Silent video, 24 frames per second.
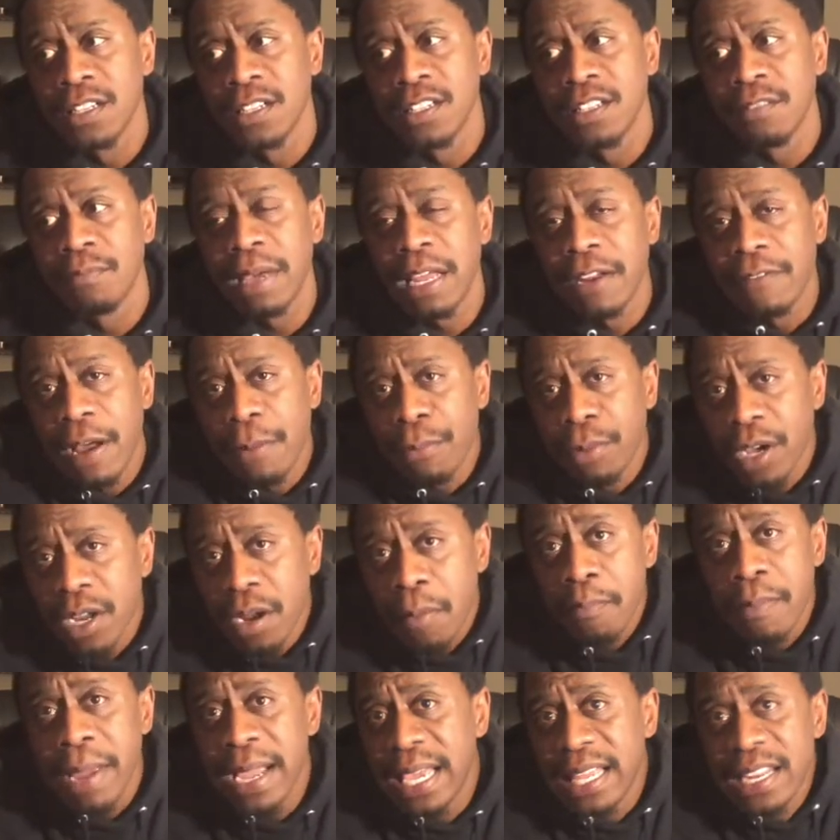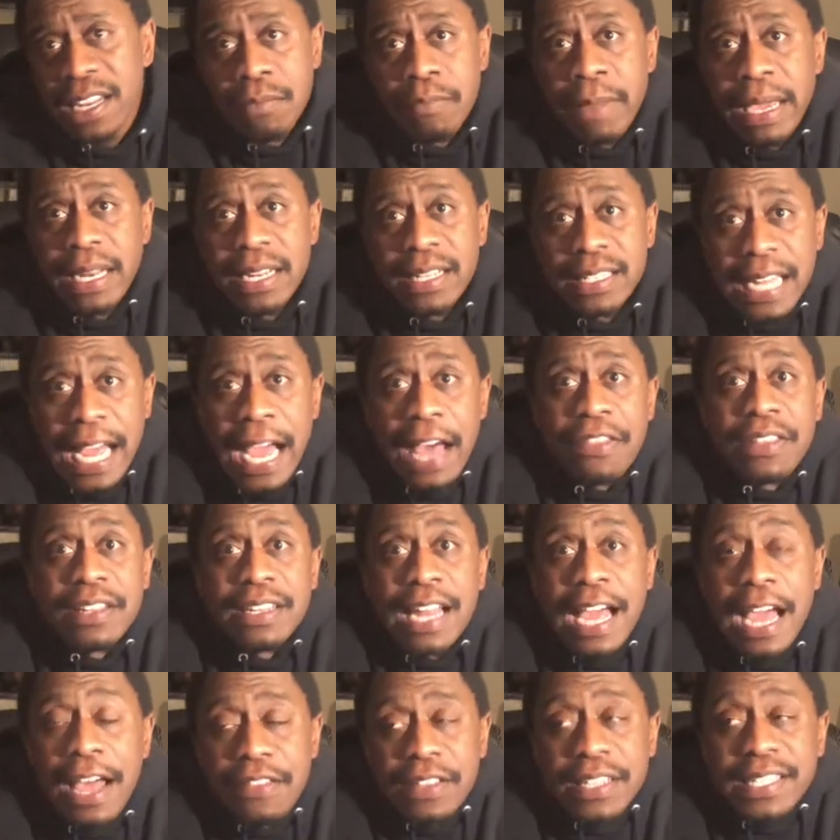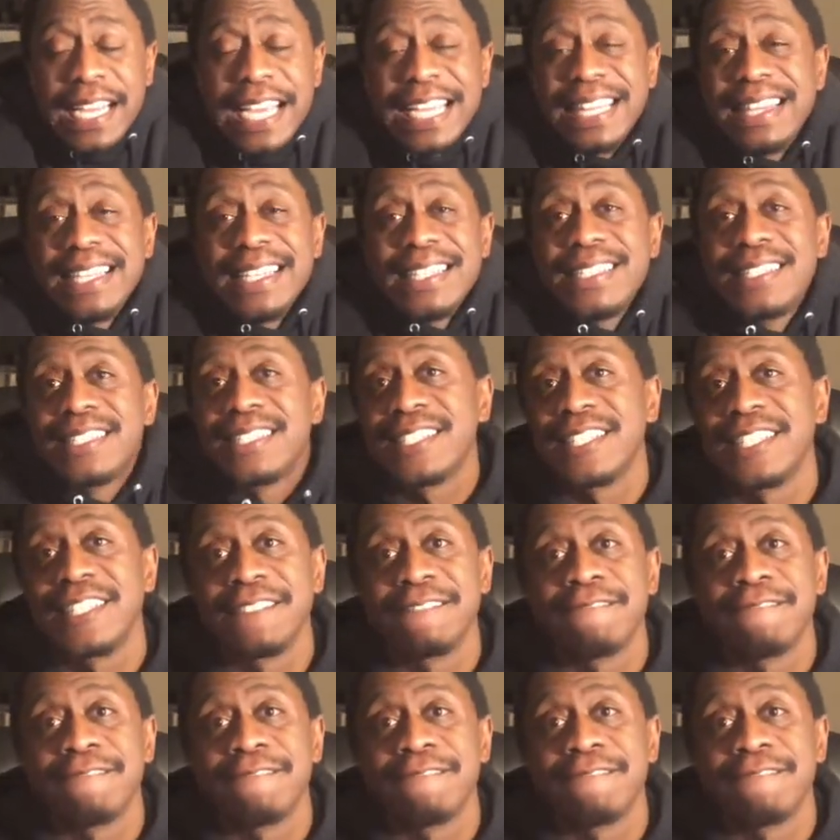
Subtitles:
Man, if I'm gonna make it in maintenance, I have to take this.